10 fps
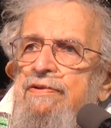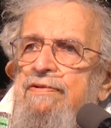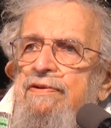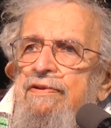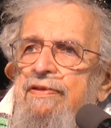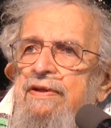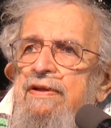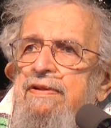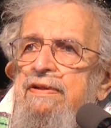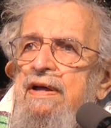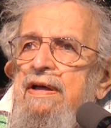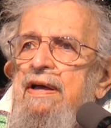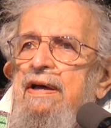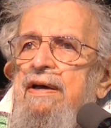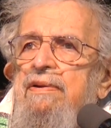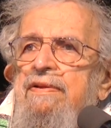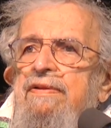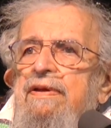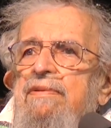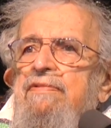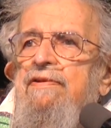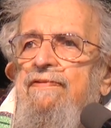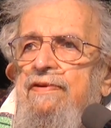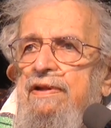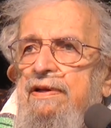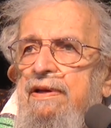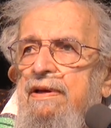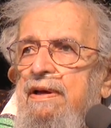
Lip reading: you saw things and to see them differently.